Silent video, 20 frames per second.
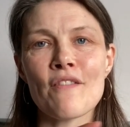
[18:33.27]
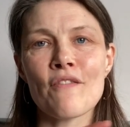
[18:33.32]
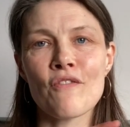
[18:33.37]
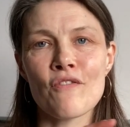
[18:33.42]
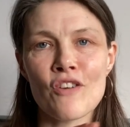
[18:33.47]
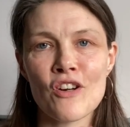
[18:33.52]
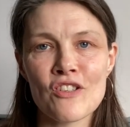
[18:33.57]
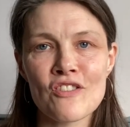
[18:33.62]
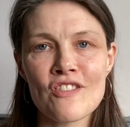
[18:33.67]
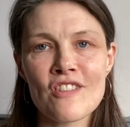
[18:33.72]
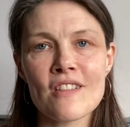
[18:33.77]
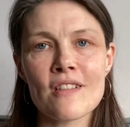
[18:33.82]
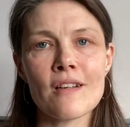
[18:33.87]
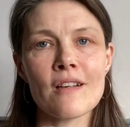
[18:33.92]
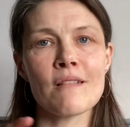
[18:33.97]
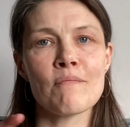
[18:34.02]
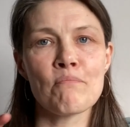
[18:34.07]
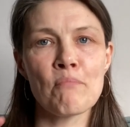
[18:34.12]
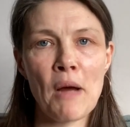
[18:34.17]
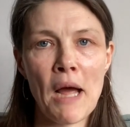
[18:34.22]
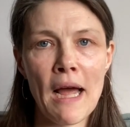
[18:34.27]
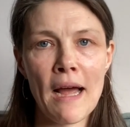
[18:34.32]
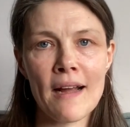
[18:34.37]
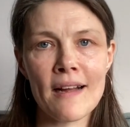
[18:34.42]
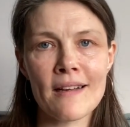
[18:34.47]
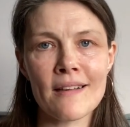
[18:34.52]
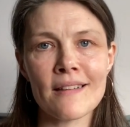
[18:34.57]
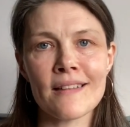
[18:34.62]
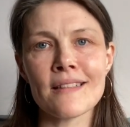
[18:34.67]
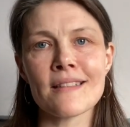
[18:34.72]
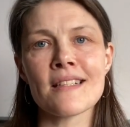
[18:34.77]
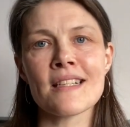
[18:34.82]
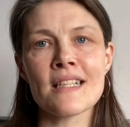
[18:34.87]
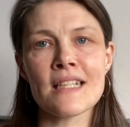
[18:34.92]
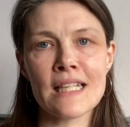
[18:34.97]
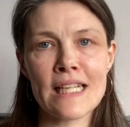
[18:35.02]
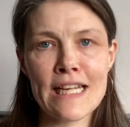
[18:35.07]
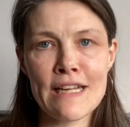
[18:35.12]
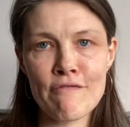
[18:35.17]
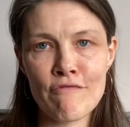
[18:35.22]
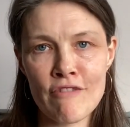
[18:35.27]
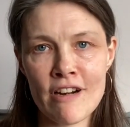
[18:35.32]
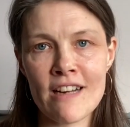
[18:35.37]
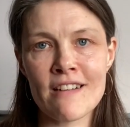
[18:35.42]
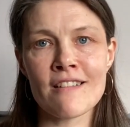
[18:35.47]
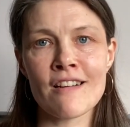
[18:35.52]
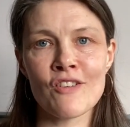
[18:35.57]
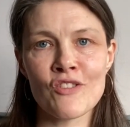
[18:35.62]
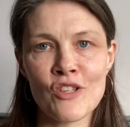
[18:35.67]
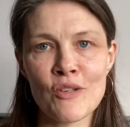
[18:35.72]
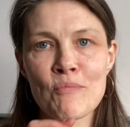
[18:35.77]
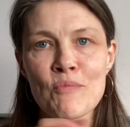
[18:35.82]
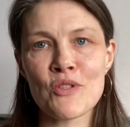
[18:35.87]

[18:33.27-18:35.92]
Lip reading: front and back and sleeve written on them,